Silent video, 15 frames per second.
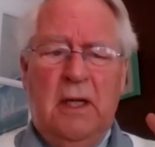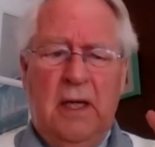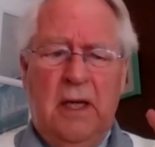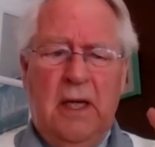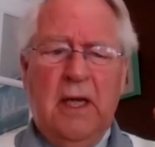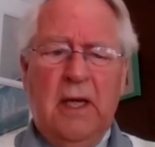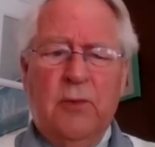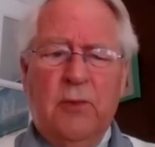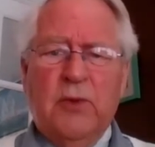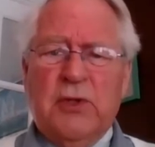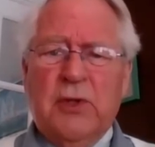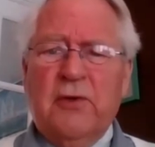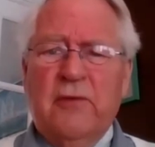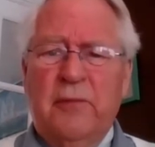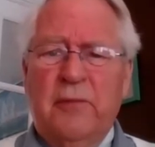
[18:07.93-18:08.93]
he was
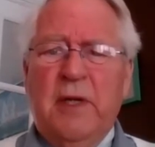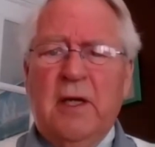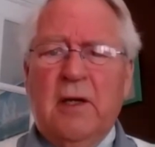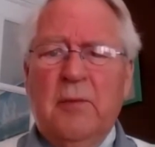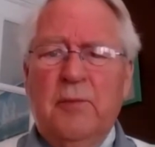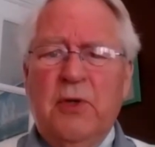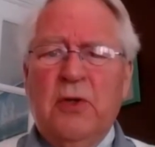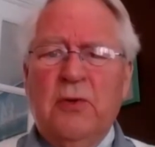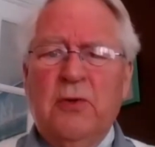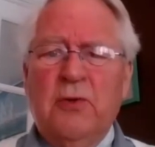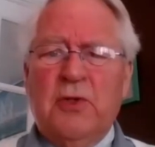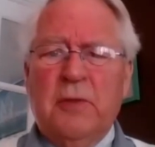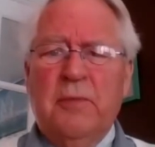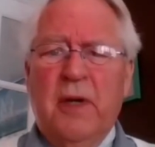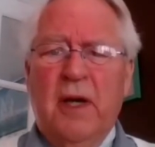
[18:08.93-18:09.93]
sort of being
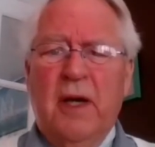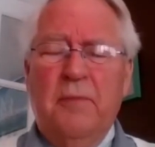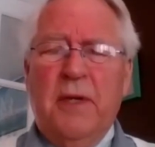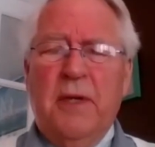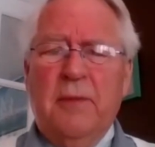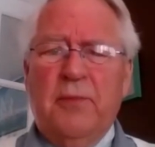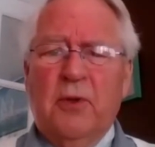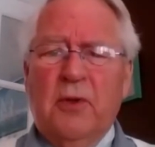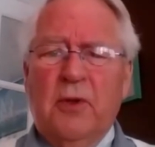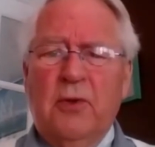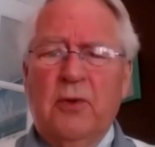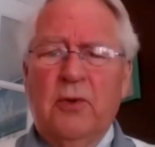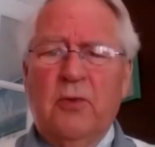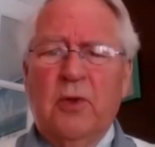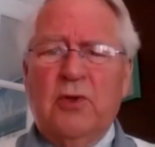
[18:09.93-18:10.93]
abused by people
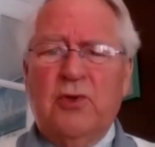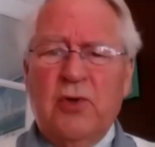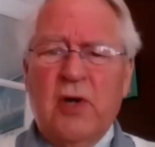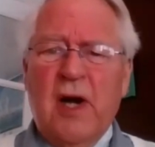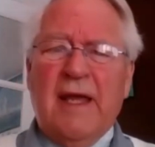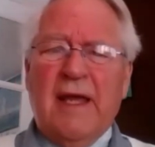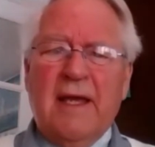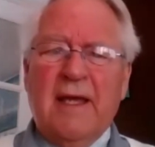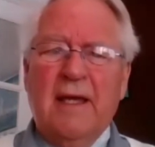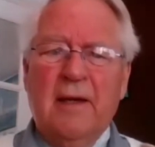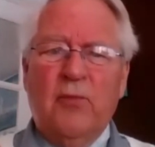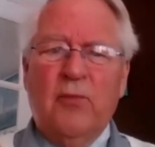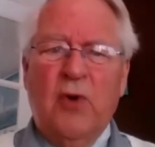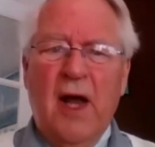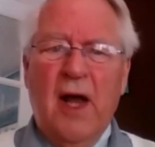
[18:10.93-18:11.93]
who were dragging
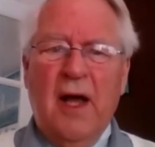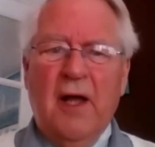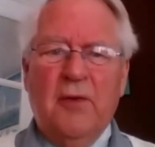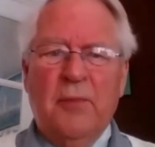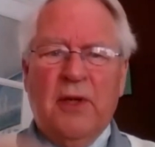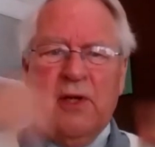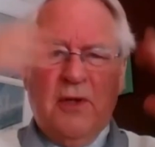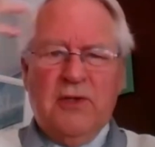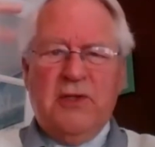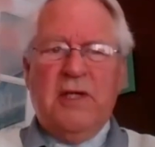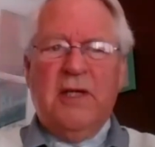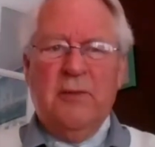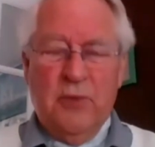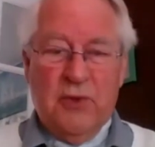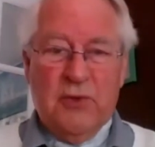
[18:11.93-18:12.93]
him round because
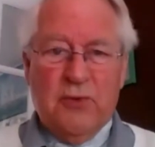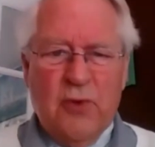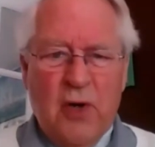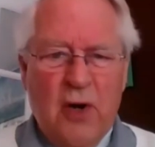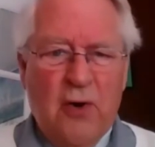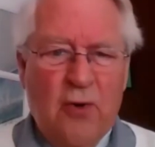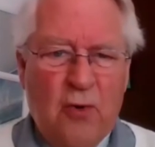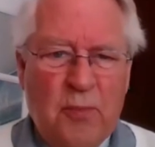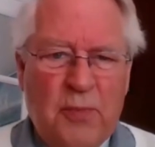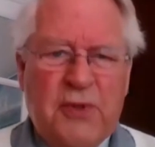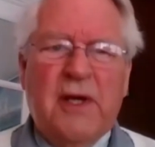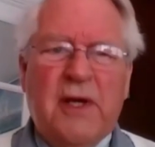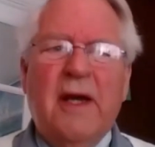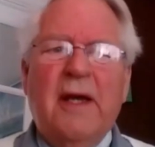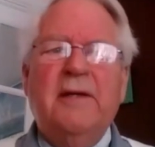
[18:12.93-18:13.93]
he was robed
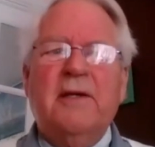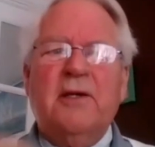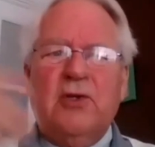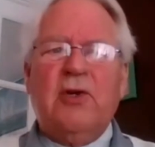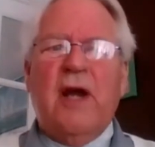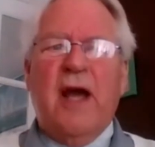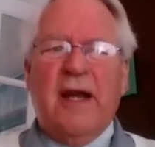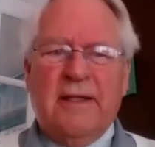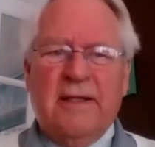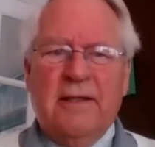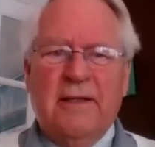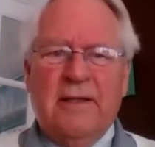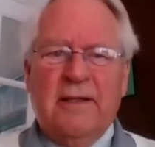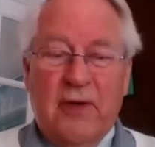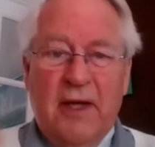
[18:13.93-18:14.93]
and
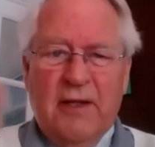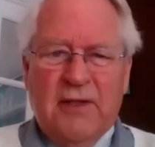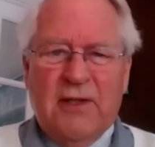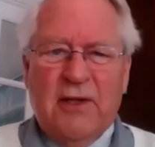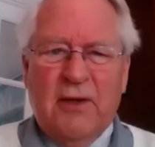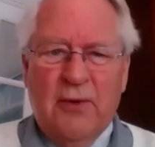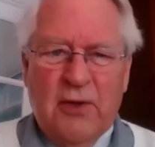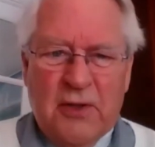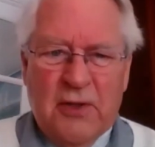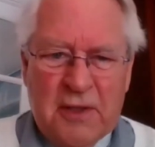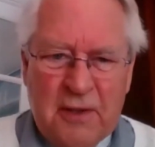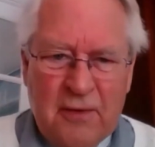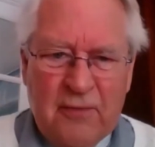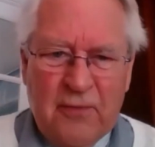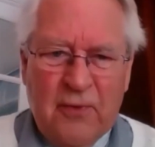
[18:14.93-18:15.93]
attractive and so on and
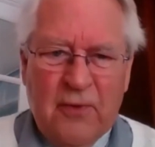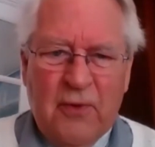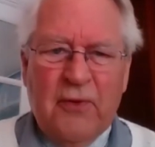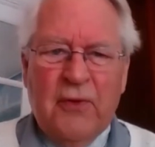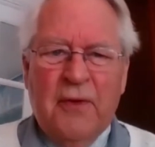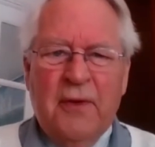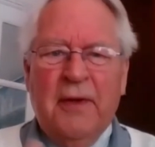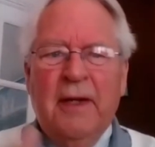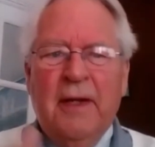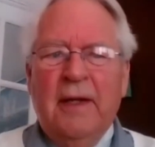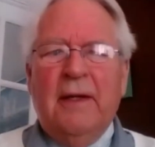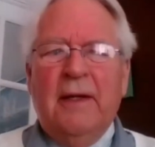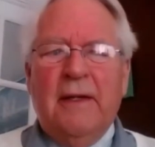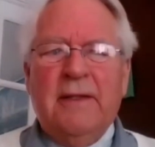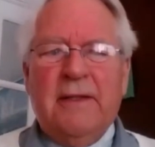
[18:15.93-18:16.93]
so forth. And
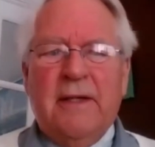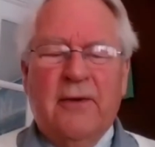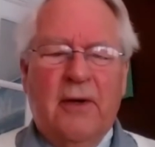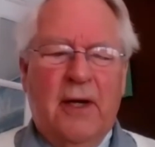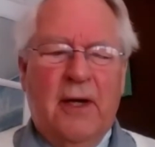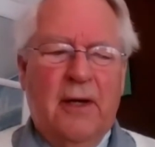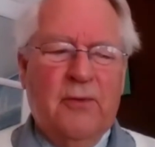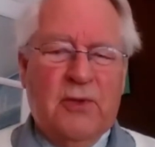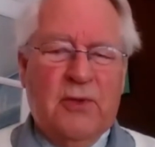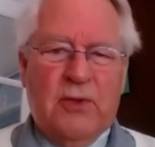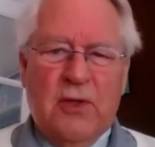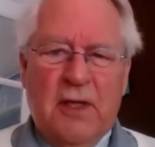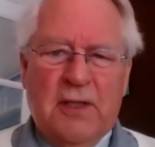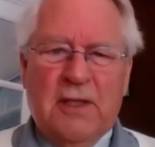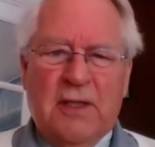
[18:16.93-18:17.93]
so I was
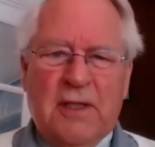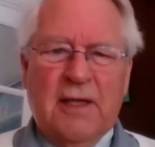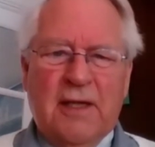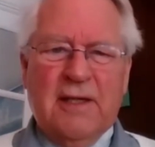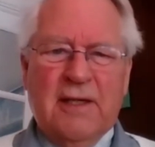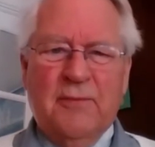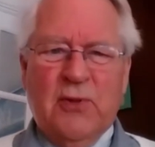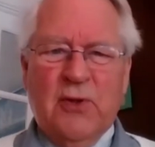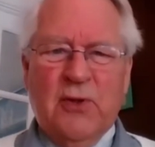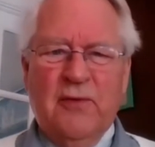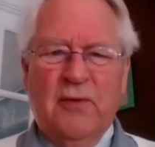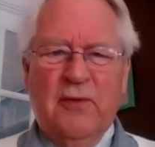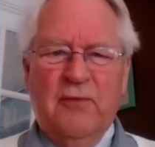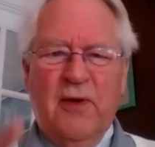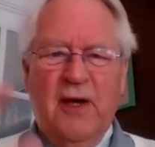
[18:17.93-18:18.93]
trying to take some sort of
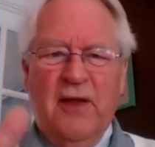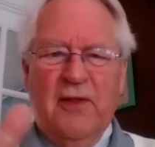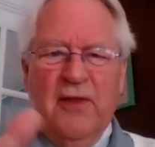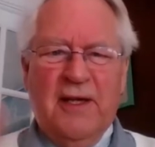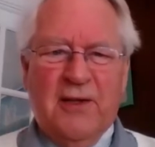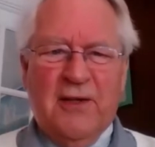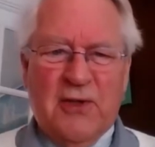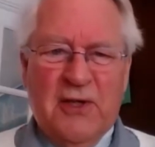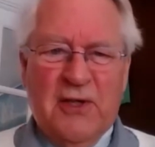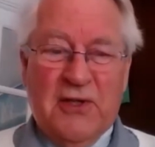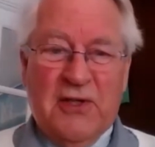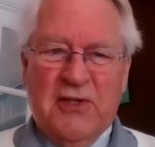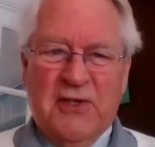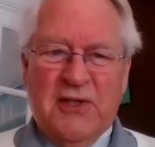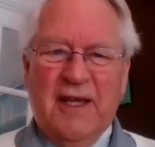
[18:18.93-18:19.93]
a fatherly
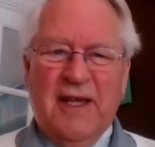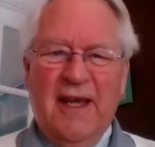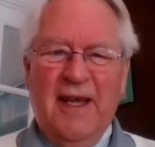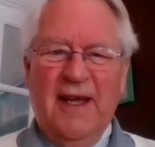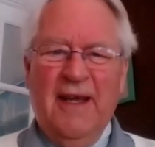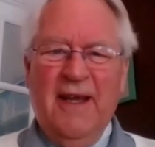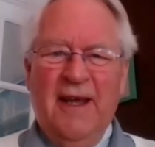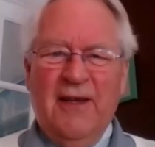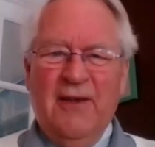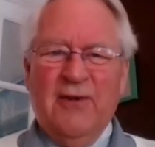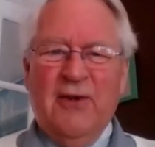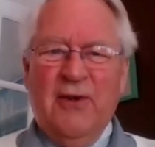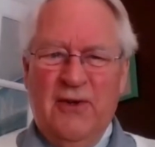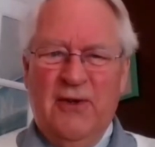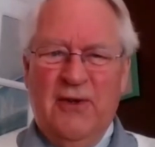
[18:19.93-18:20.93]
interest in saying, hey, you
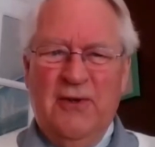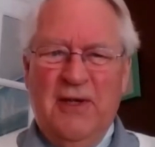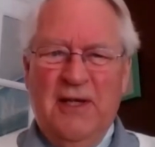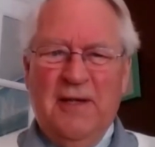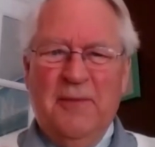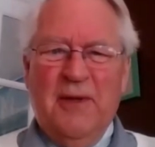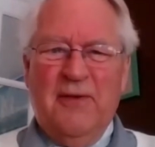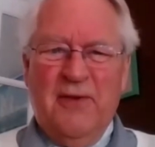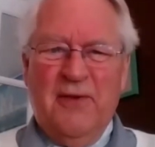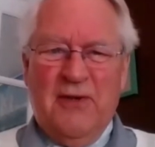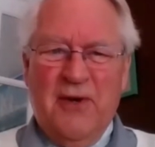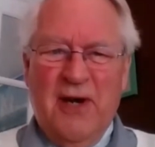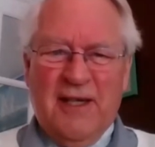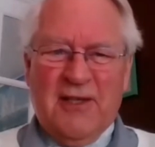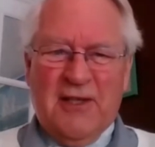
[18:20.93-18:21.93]
need a bit of a
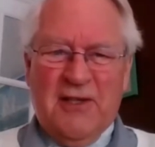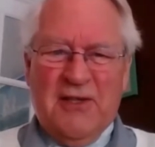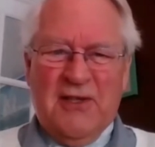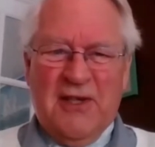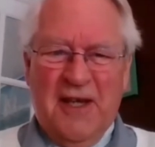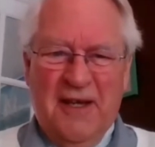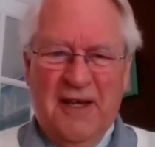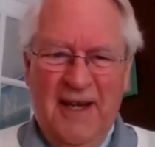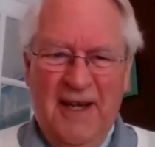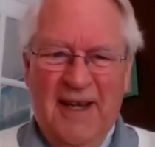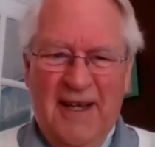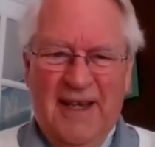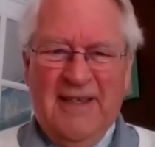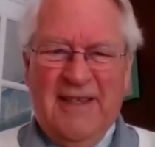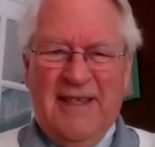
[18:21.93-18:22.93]
direction, son.
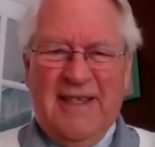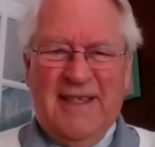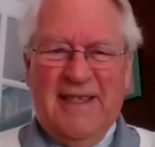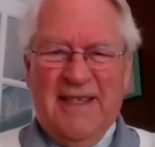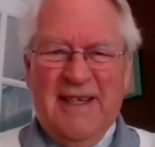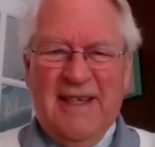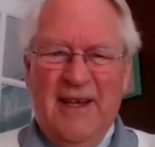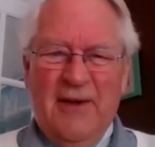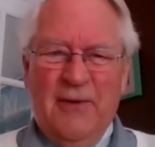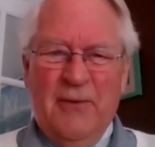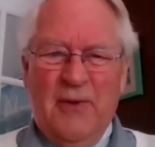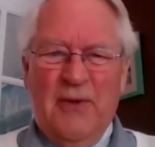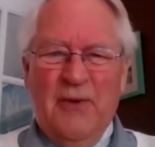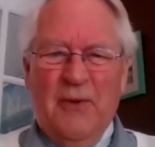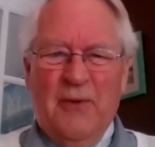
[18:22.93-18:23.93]
This is
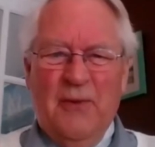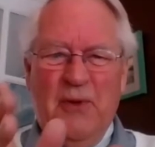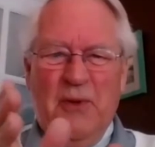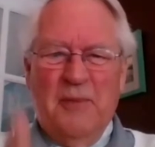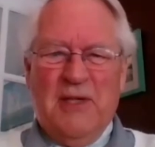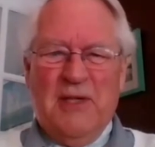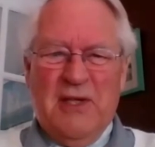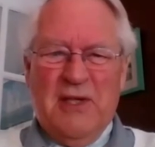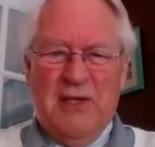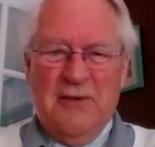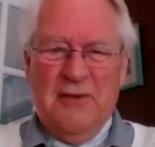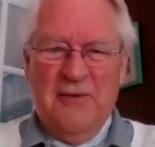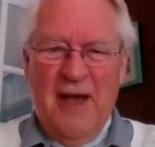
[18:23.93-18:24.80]
your message is